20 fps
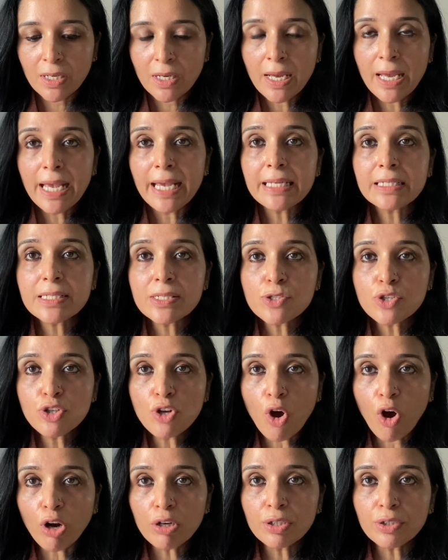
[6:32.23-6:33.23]
It is
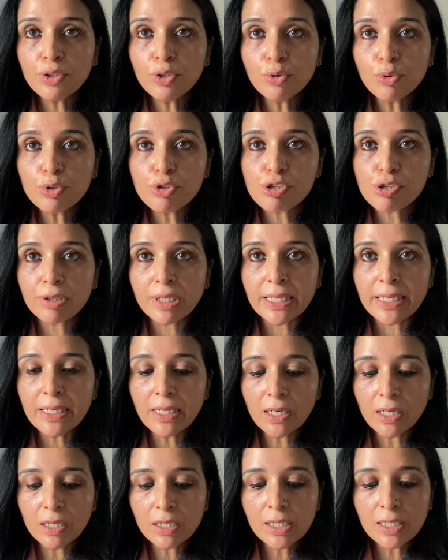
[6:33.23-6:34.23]
not
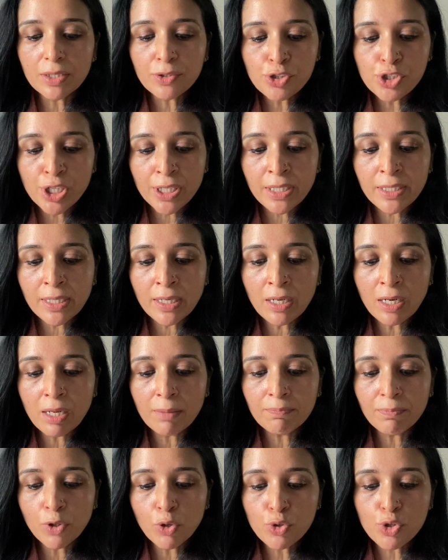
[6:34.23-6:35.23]
usually a congenial
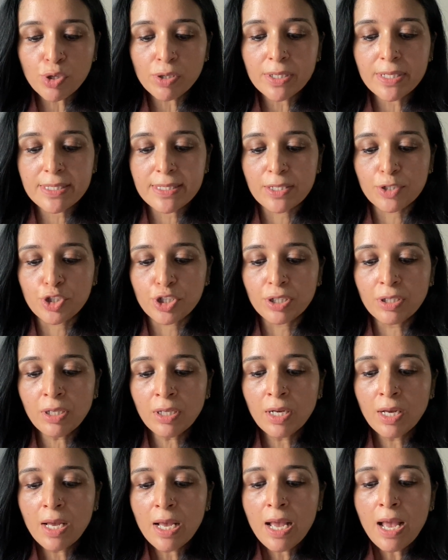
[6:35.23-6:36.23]
mutual
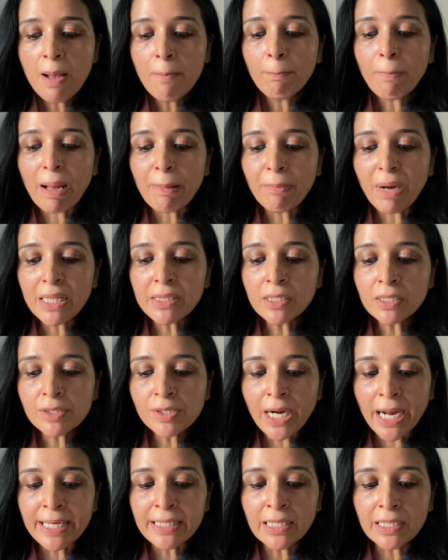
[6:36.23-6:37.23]
decision. My mother
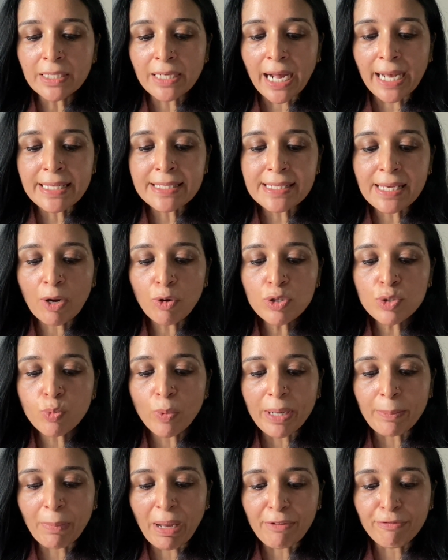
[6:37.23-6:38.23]
cried her eyes out
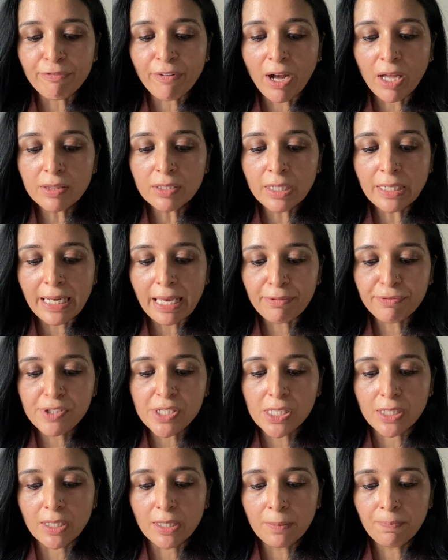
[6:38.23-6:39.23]
when my father left
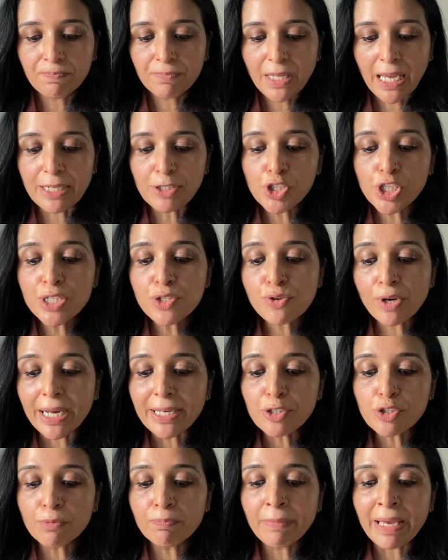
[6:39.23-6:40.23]
her, and she
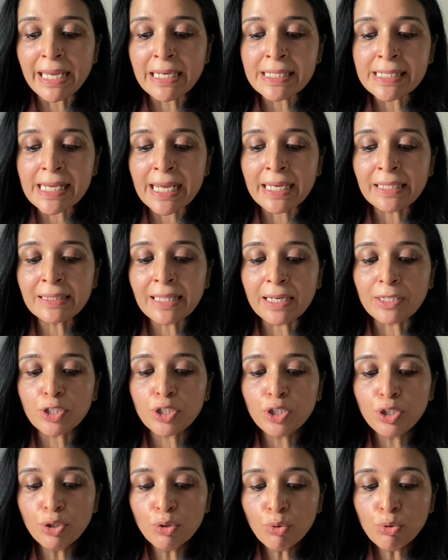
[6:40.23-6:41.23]
tried to maintain that
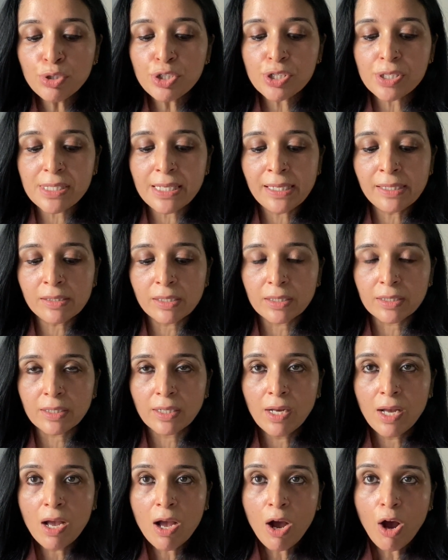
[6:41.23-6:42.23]
huge secret
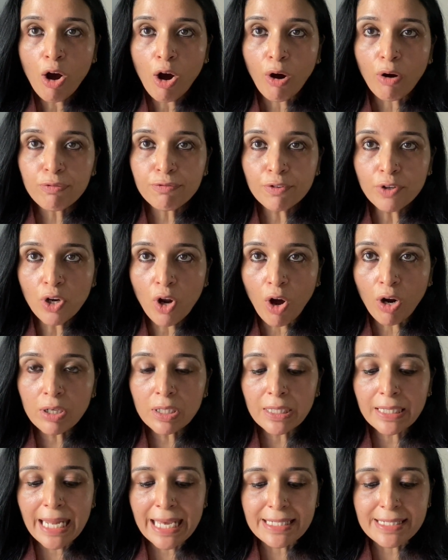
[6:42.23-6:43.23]
of
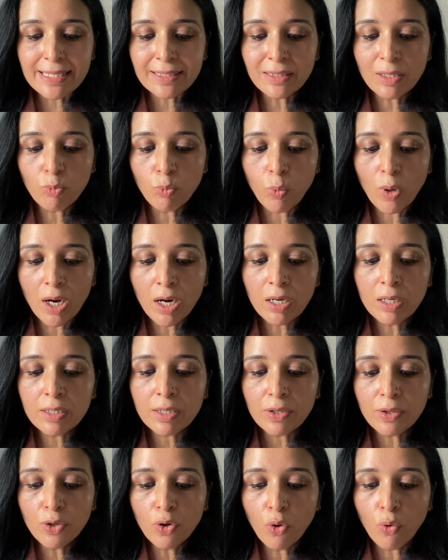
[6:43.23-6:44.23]
not letting the
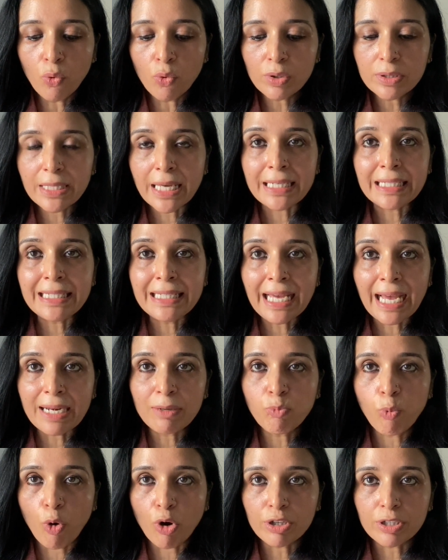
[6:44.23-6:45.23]
world know that he
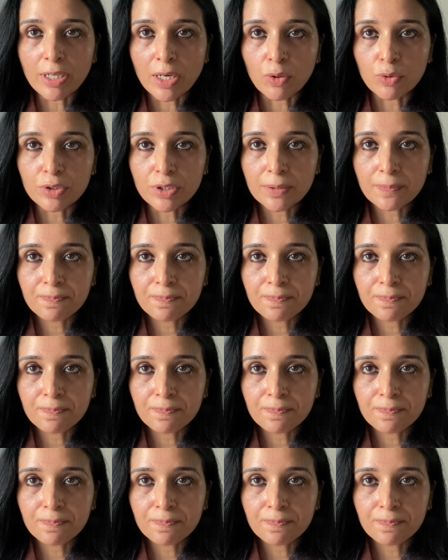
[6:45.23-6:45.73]
had walked out.